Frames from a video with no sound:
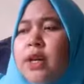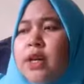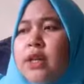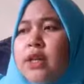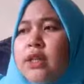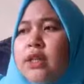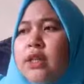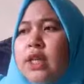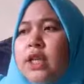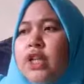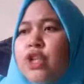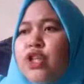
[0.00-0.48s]

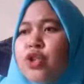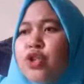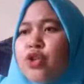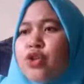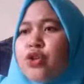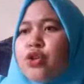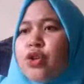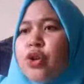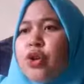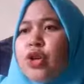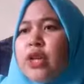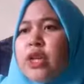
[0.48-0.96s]
The
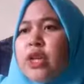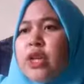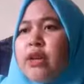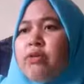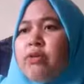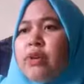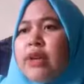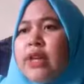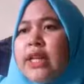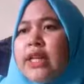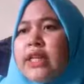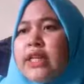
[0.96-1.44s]
issues on
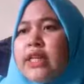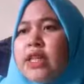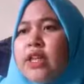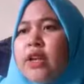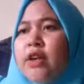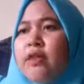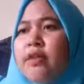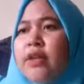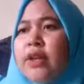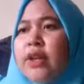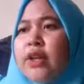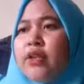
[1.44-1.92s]
the
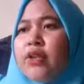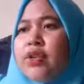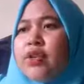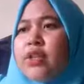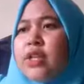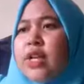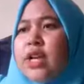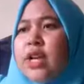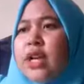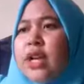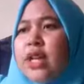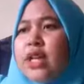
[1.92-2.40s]
related of
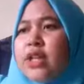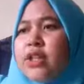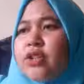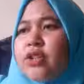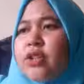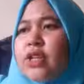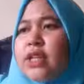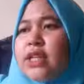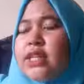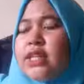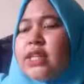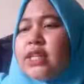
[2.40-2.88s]
language and
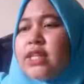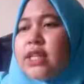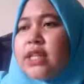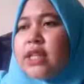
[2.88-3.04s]
culture